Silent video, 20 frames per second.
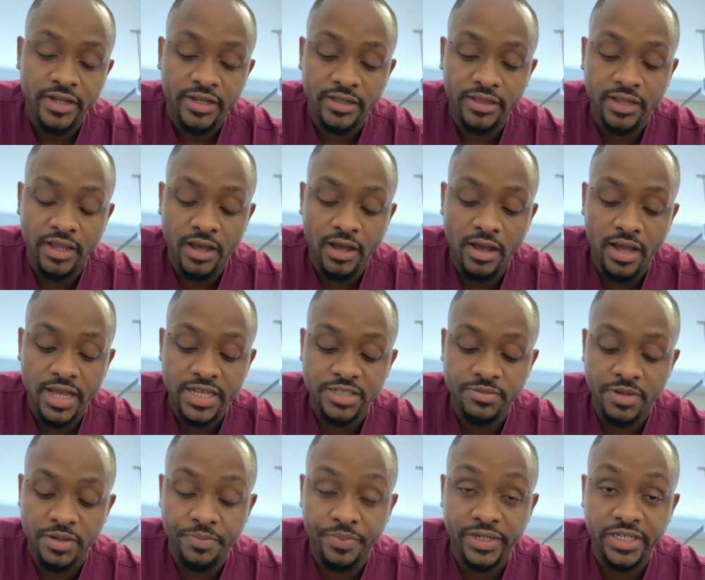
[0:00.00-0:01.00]
Now as
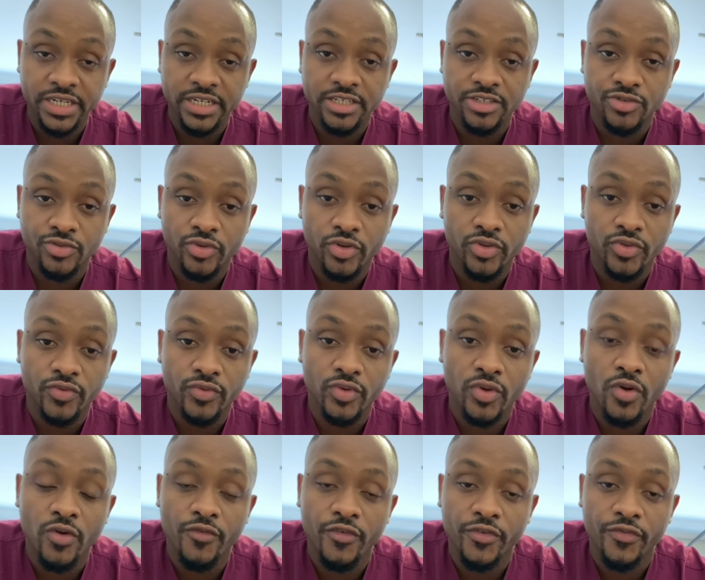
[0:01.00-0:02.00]
my patient is
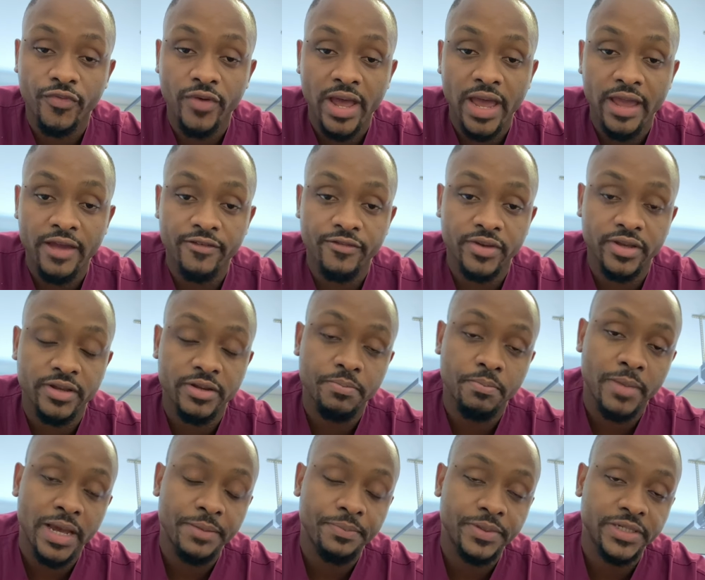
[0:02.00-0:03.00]
3/5,
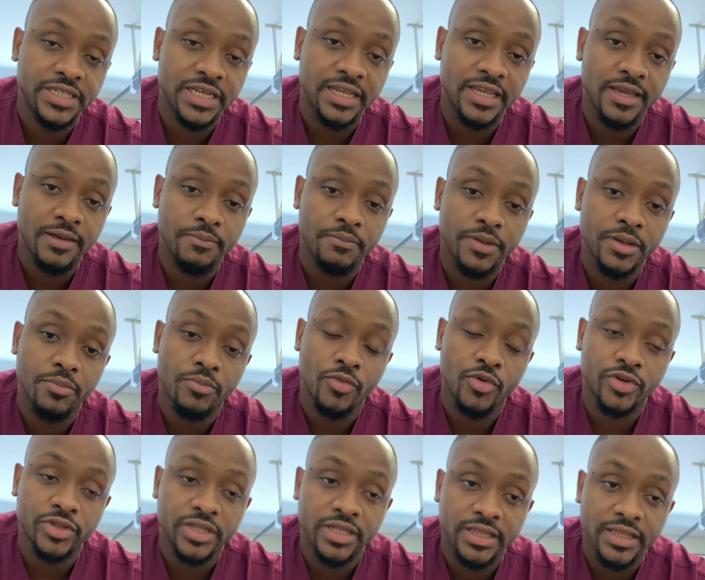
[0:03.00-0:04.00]
my patient can be
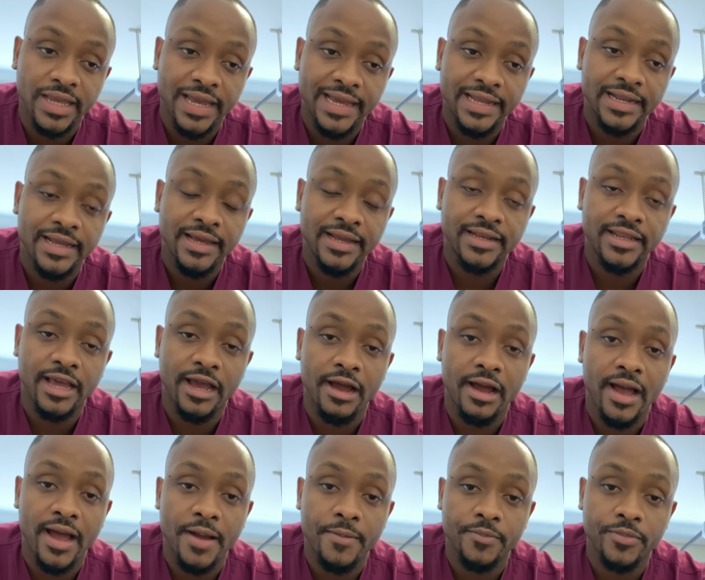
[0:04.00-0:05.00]
more than that.
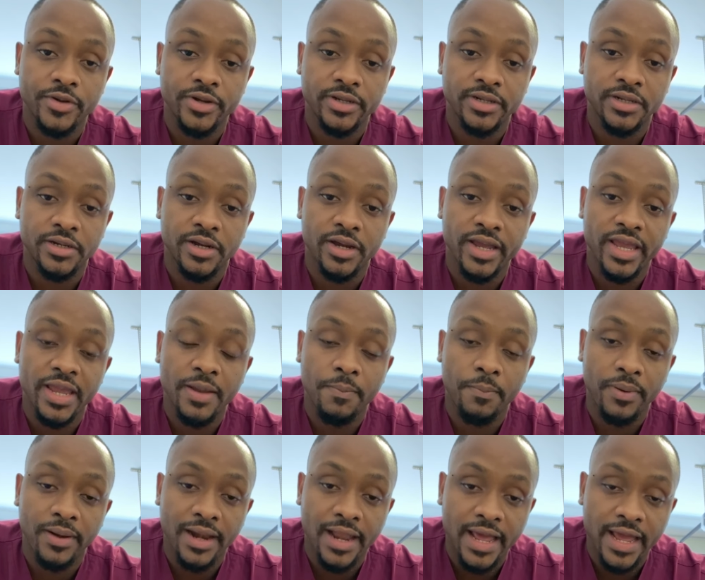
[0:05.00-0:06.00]
Now I'm gonna
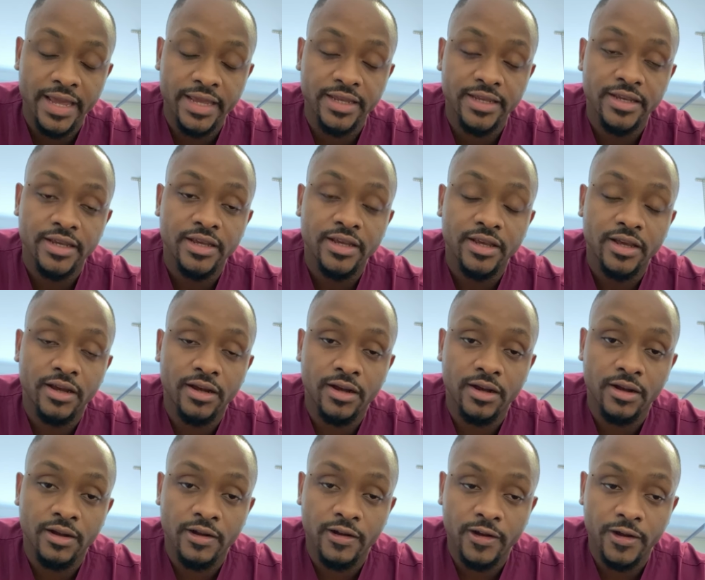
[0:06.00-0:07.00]
apply
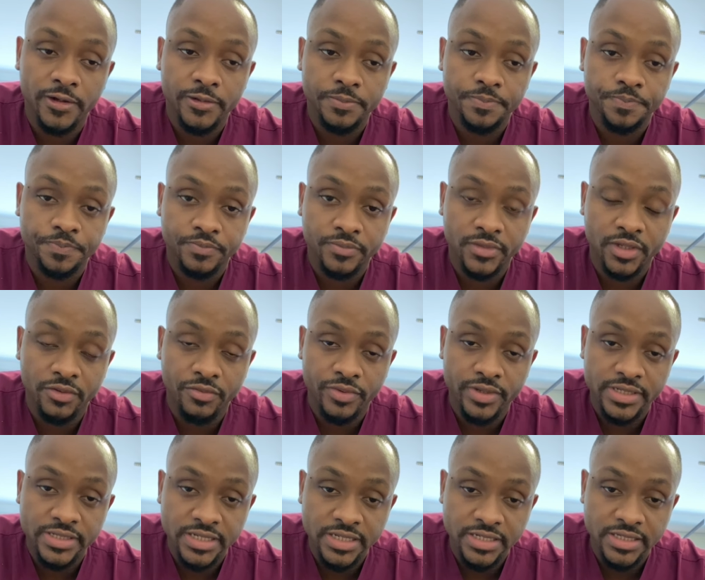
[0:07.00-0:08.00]
the
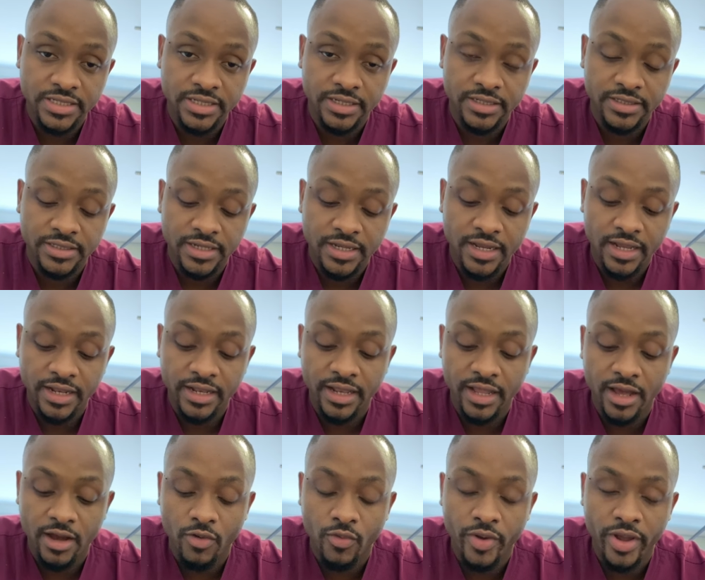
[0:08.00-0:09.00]
resistance.
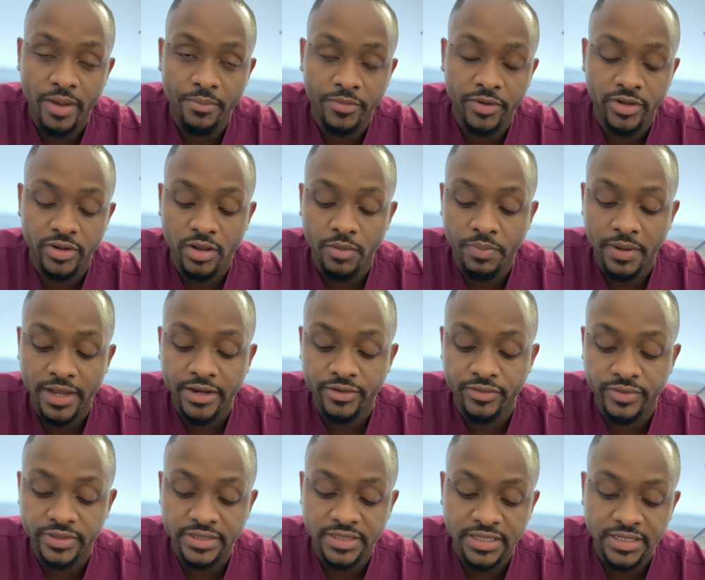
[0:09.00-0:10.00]
Now where I'm going to apply the
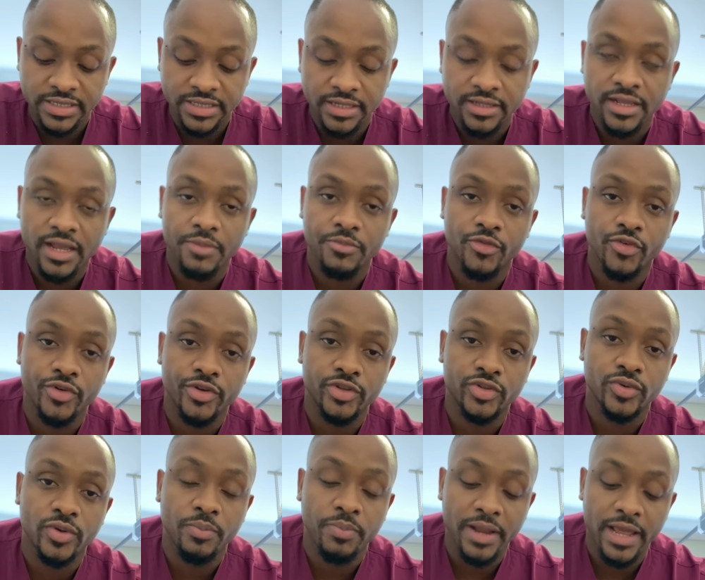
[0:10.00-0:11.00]
resistance, I'm going
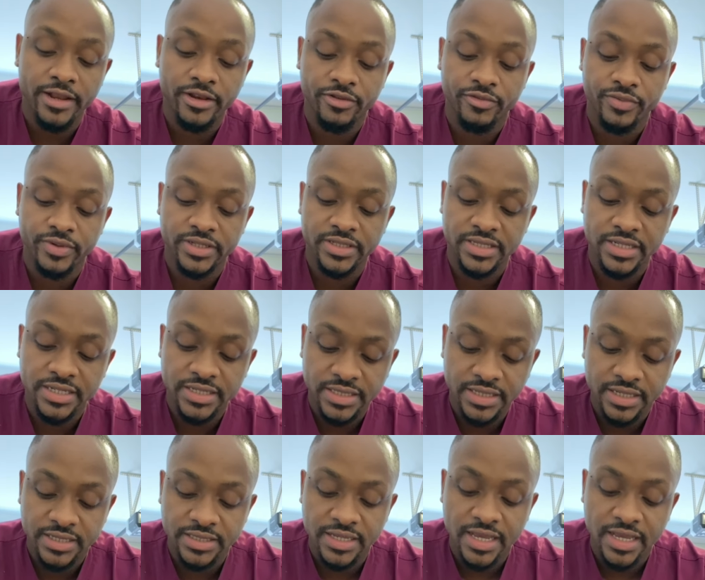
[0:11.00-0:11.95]
to apply the resistance